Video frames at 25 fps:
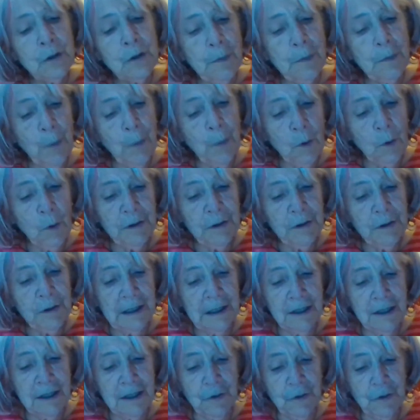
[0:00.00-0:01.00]
who
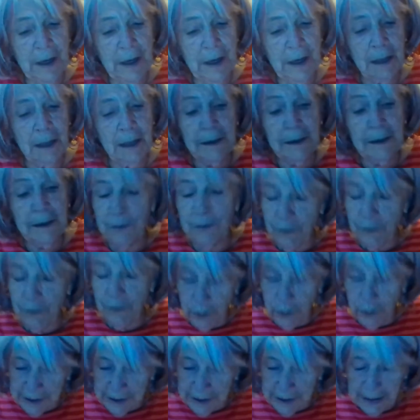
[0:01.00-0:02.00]
supported Israel, even
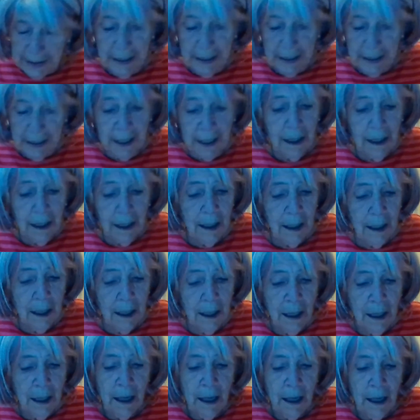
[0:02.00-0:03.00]
if critically,
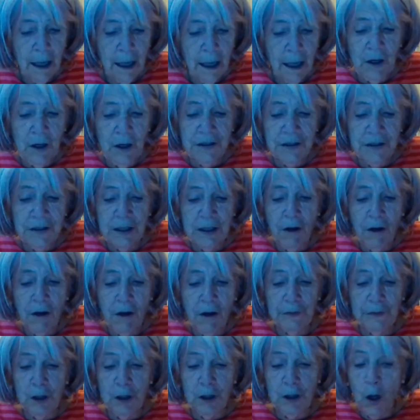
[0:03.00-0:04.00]
because it
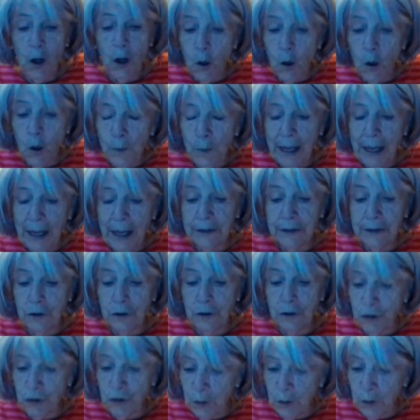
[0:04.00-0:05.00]
offered a
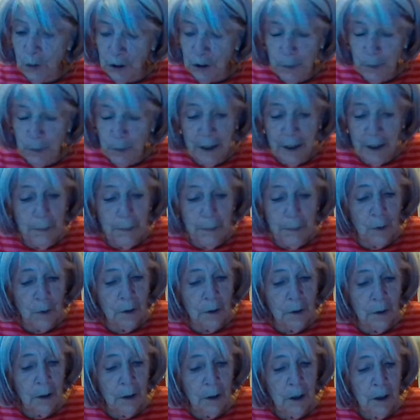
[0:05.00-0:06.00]
homeland to Jewish
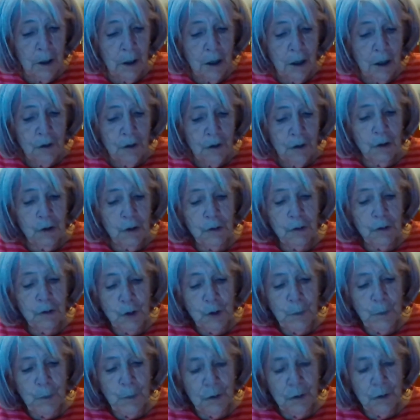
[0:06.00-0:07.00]
people, to,
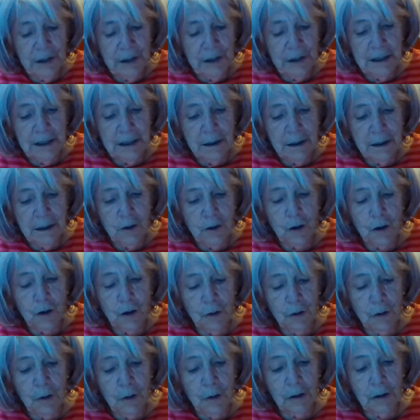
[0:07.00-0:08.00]
contributed,
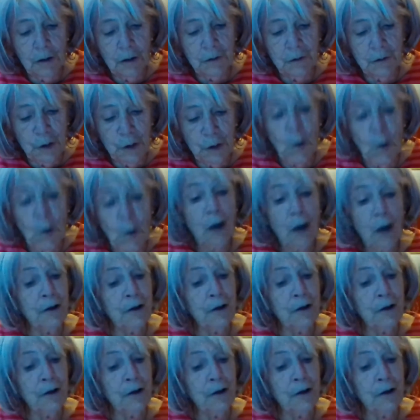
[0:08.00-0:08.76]
to, to